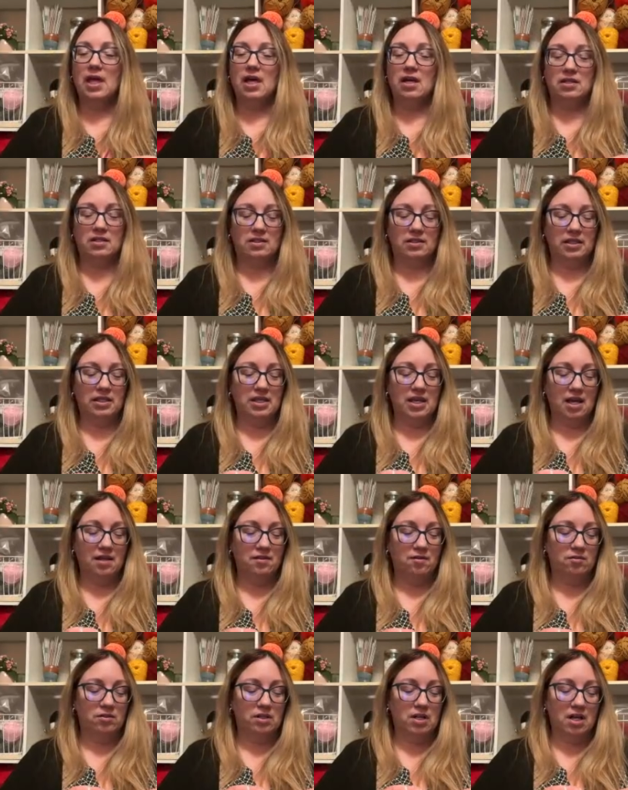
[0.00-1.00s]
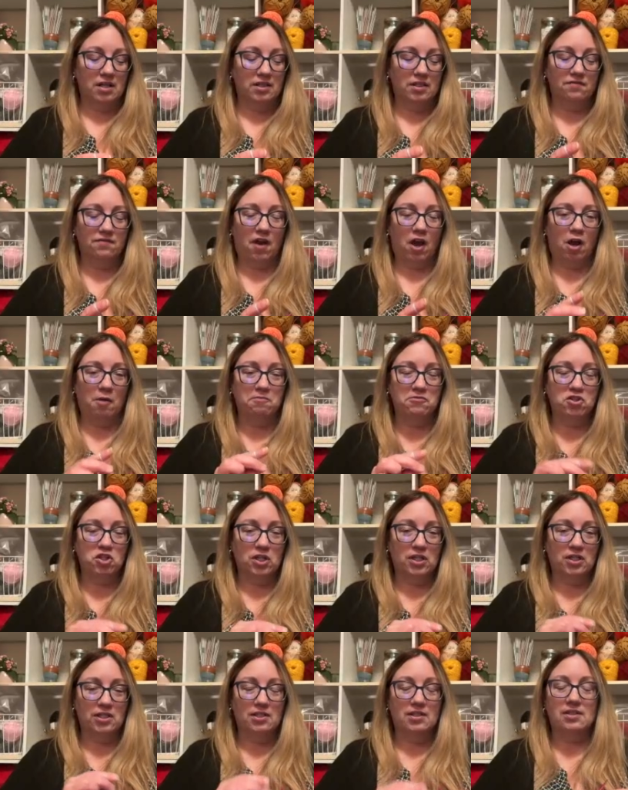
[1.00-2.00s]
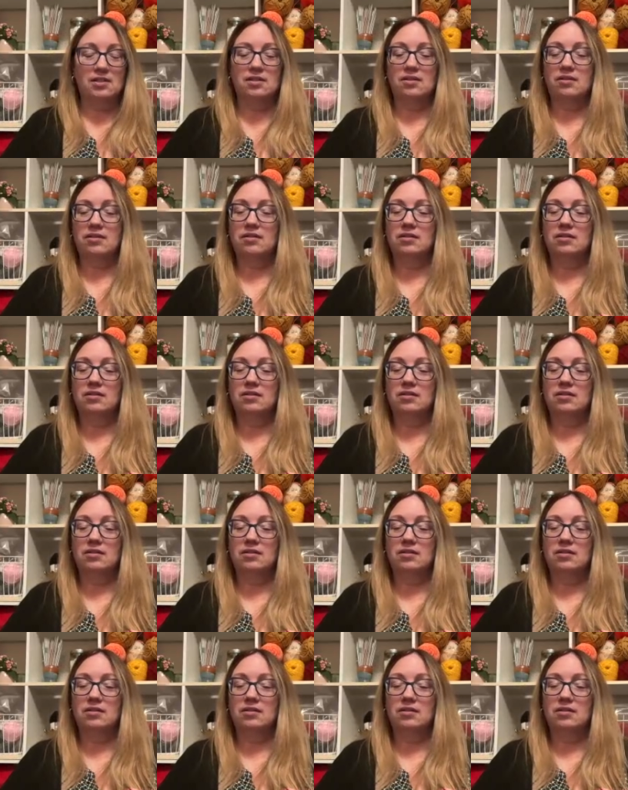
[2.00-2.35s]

See, yeah, there's lots of options.